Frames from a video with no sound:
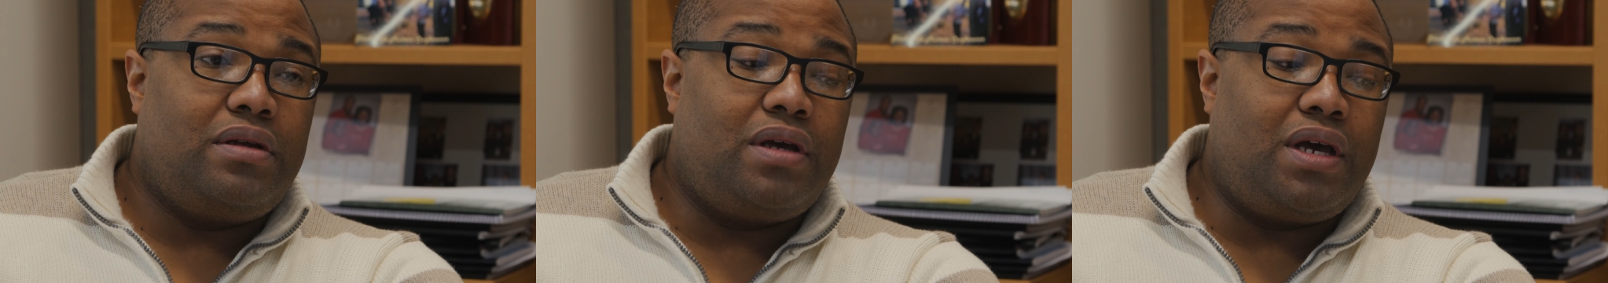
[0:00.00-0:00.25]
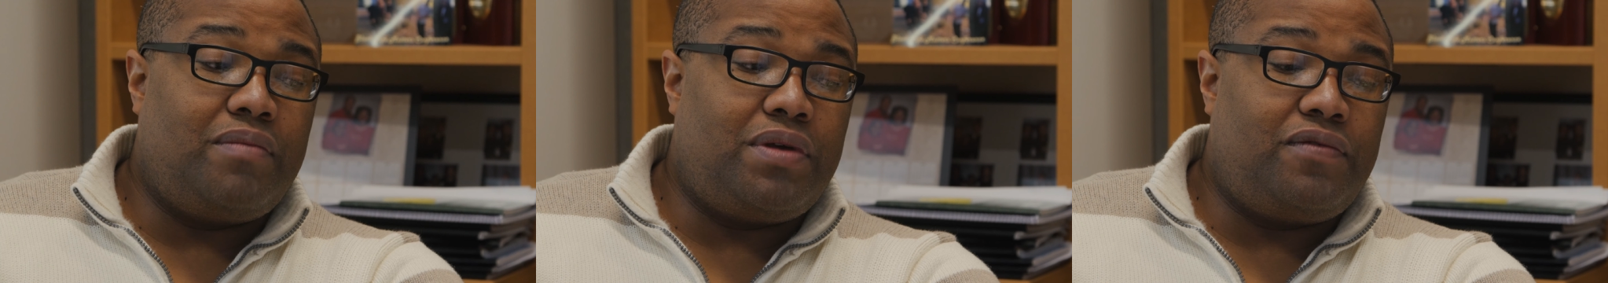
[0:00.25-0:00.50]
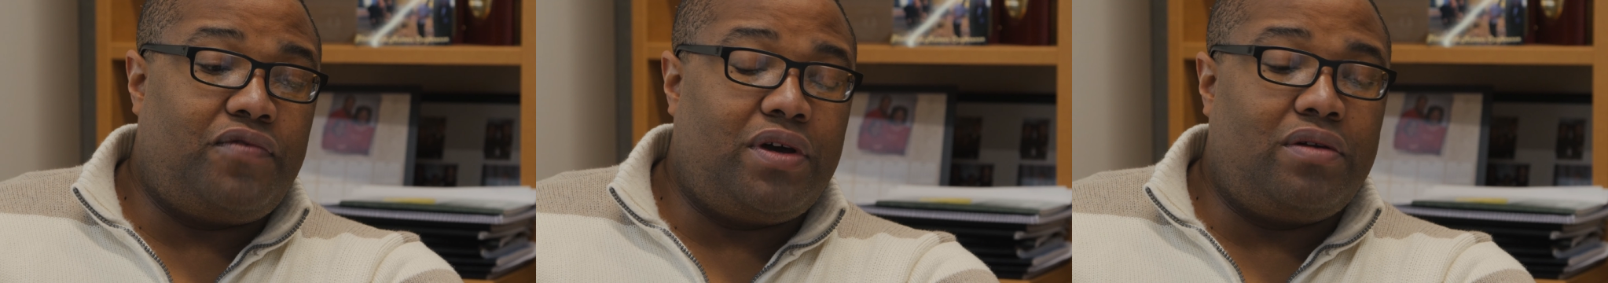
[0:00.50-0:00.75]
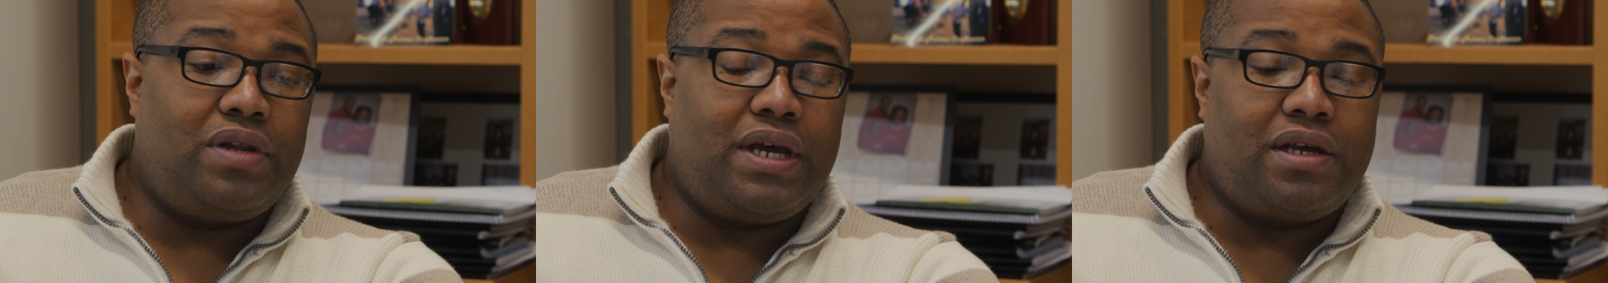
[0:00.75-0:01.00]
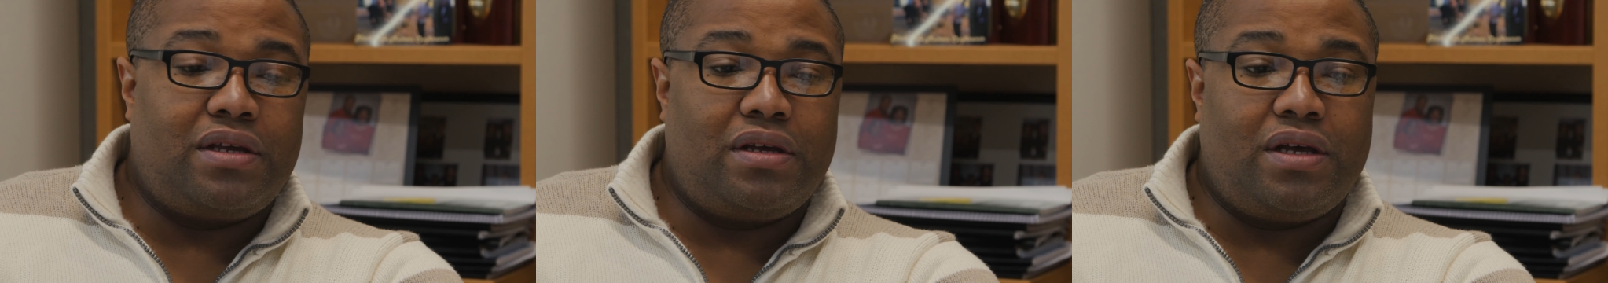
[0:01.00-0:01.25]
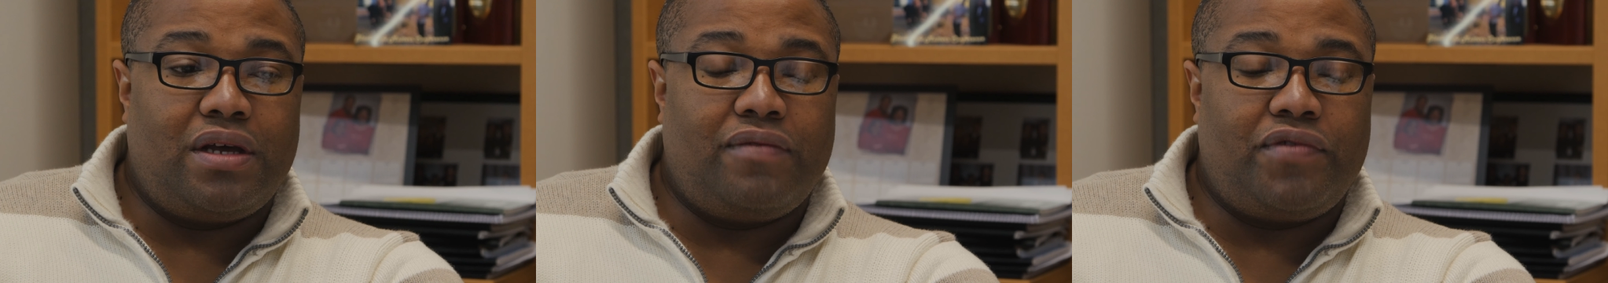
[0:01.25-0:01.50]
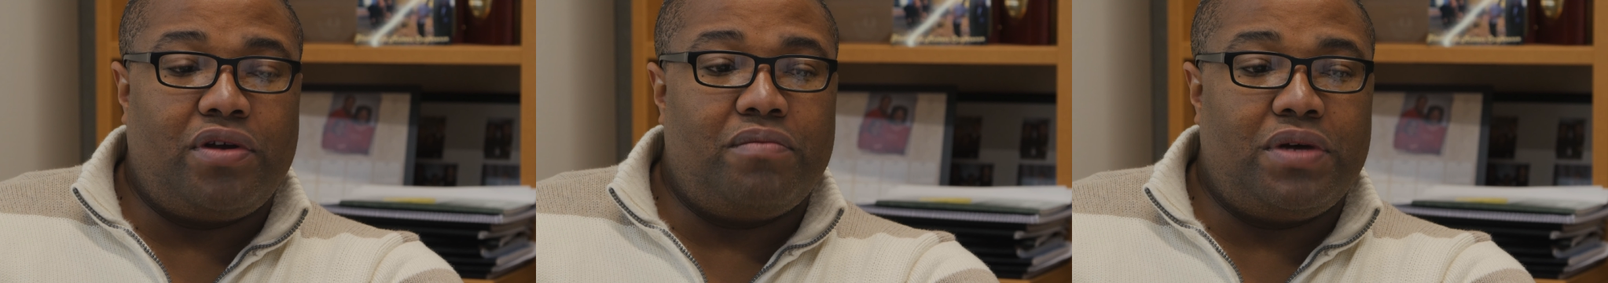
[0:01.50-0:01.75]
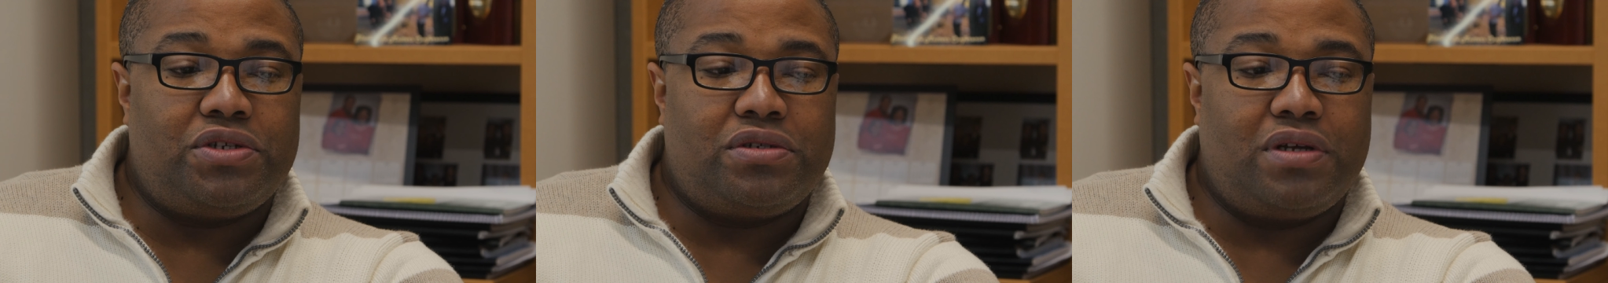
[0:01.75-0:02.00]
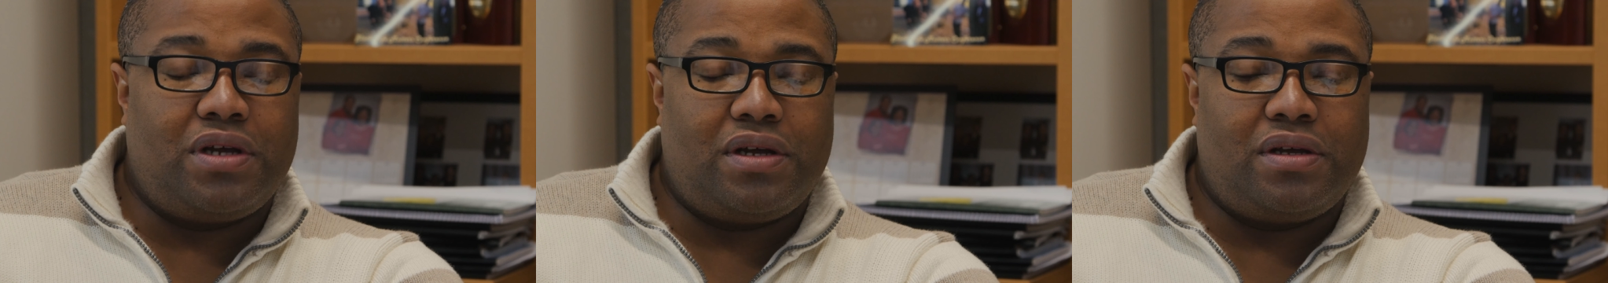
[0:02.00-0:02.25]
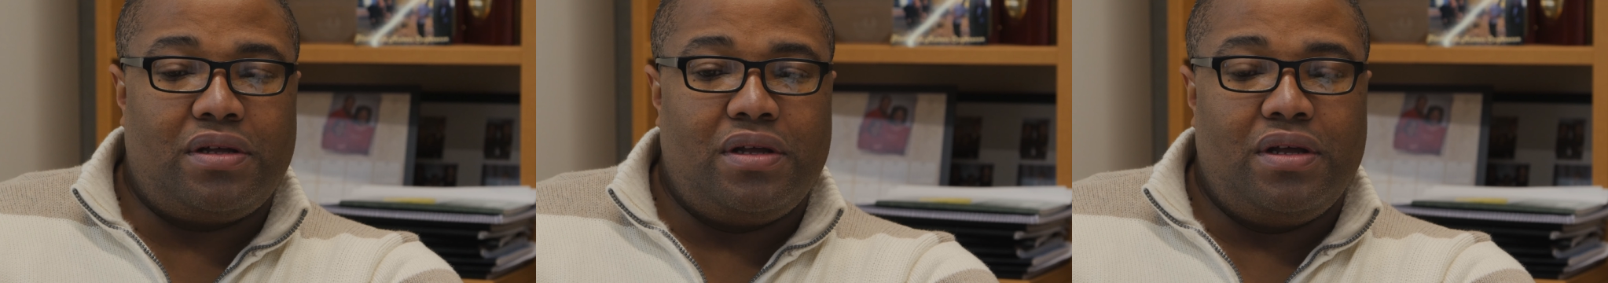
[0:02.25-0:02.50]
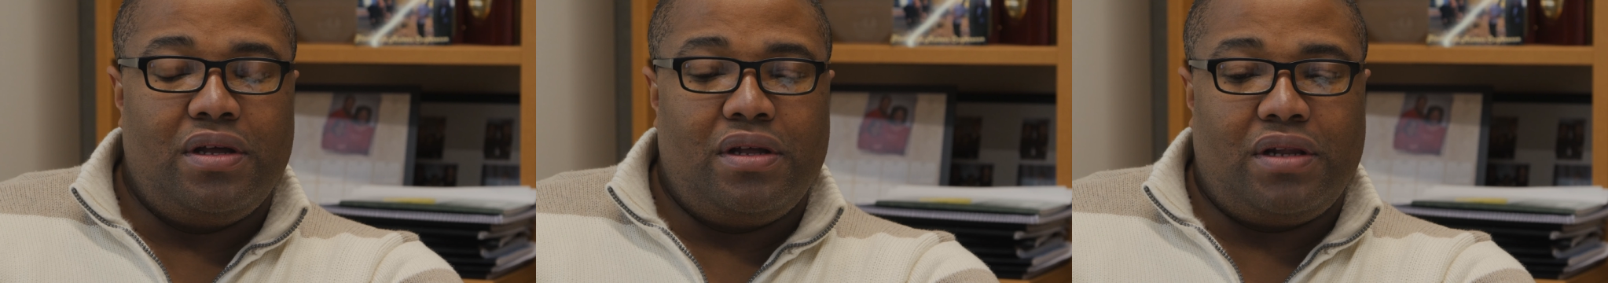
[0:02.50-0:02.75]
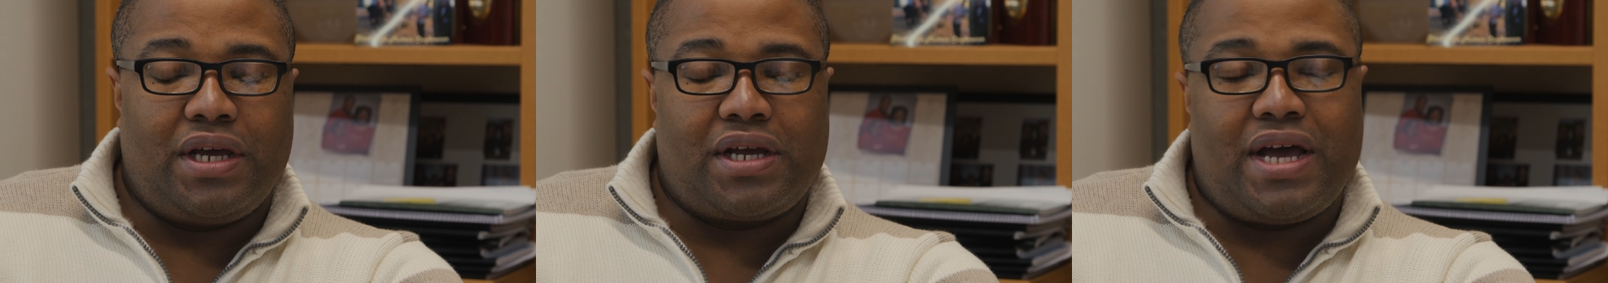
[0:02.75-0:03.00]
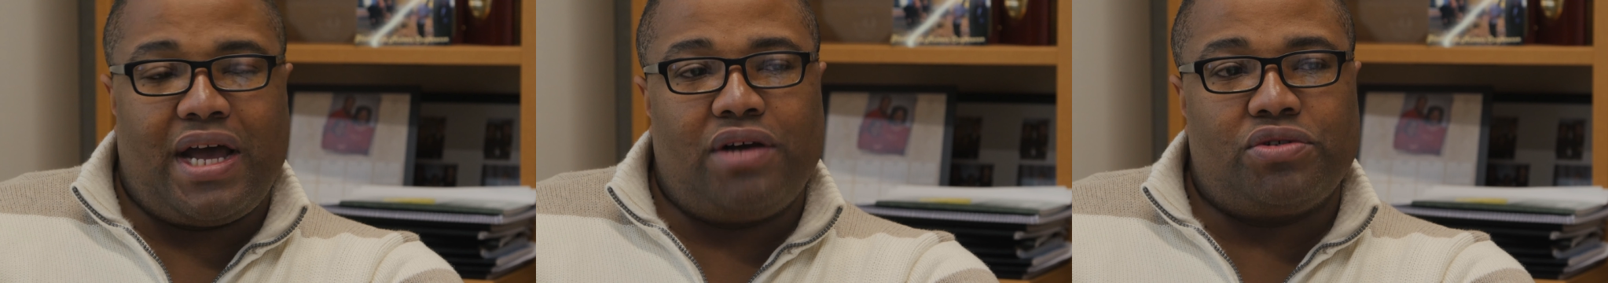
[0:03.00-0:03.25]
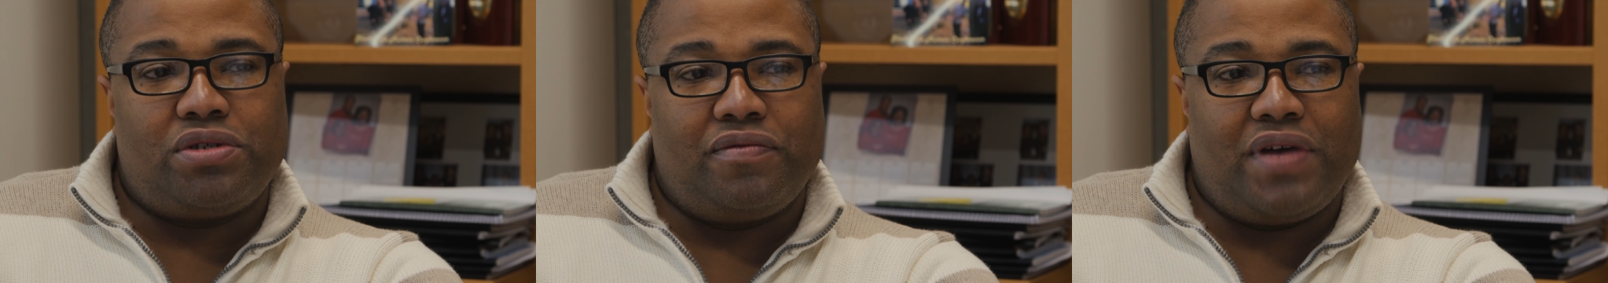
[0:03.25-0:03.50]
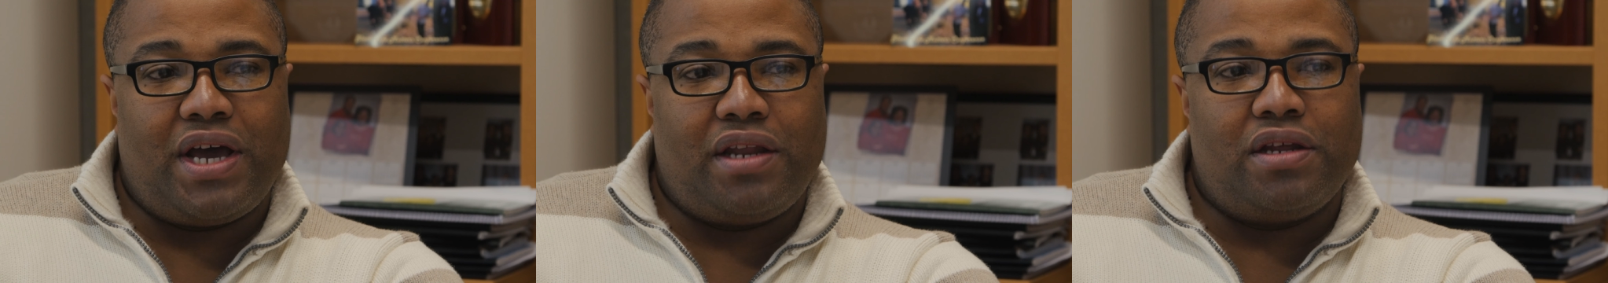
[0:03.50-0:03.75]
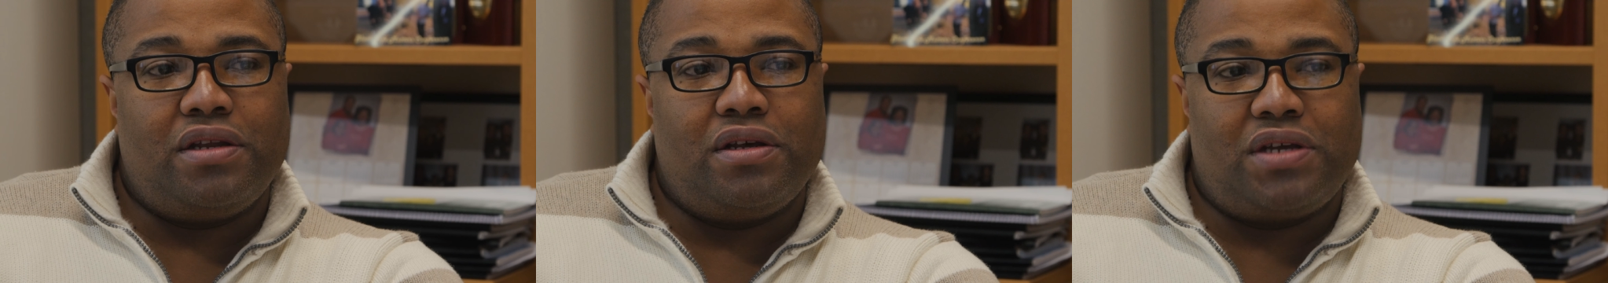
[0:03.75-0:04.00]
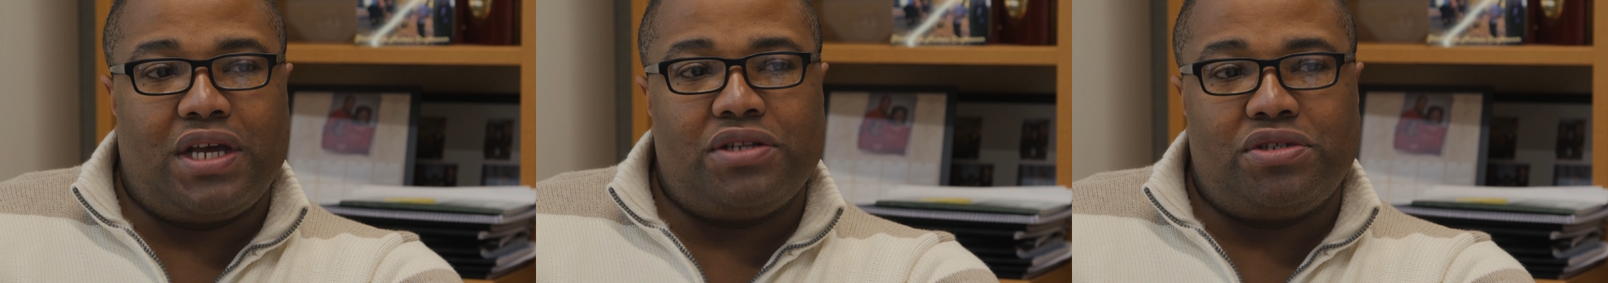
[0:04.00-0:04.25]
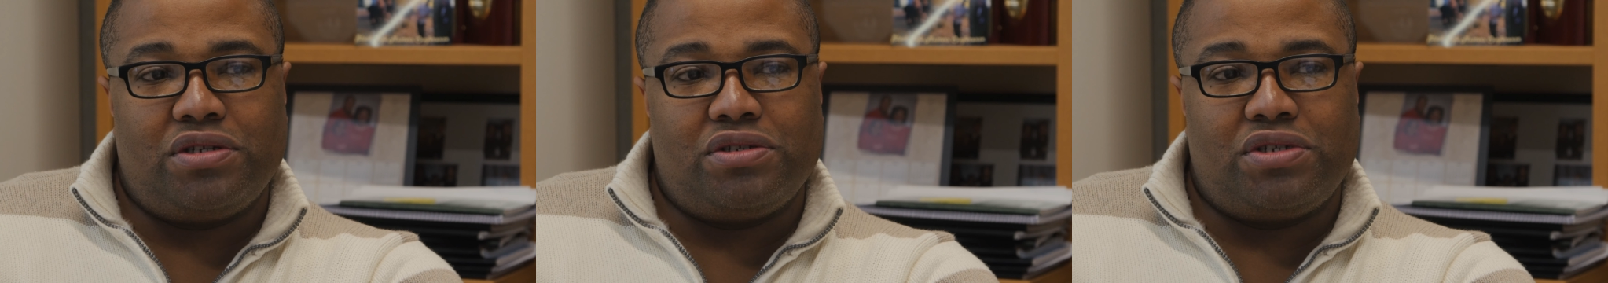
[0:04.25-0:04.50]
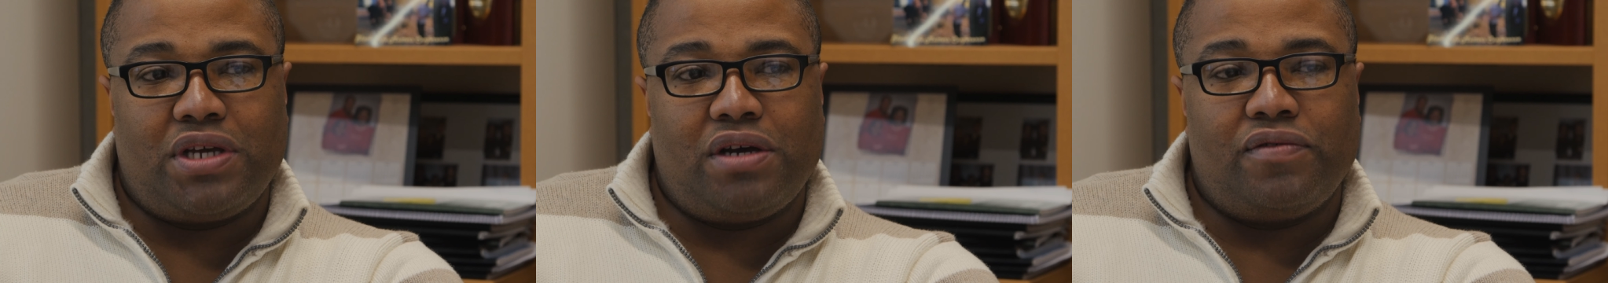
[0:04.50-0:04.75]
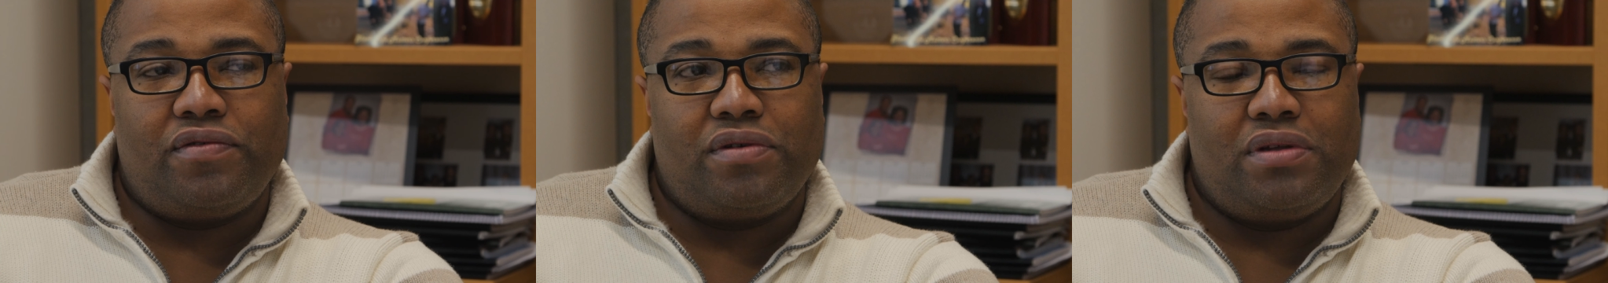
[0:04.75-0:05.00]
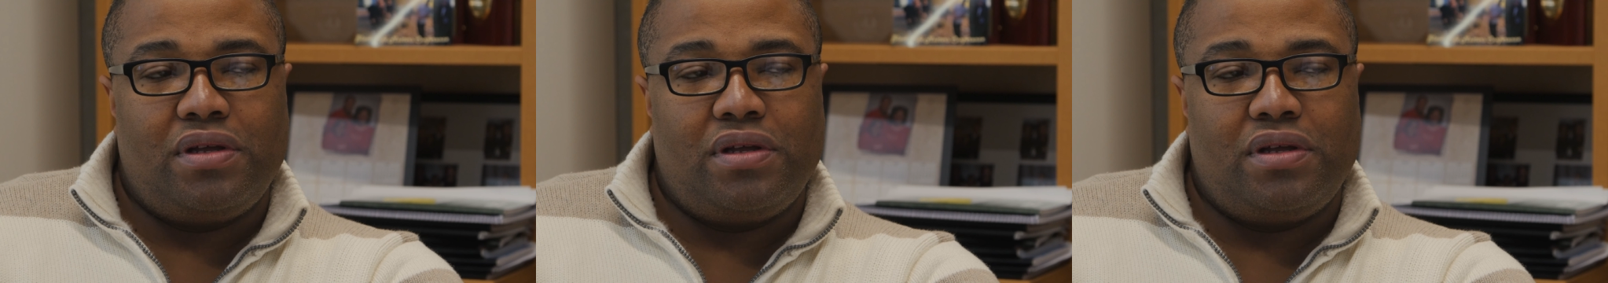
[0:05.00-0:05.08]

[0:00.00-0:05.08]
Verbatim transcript: Um, it felt like uh, very much uh, like a house divided against itself.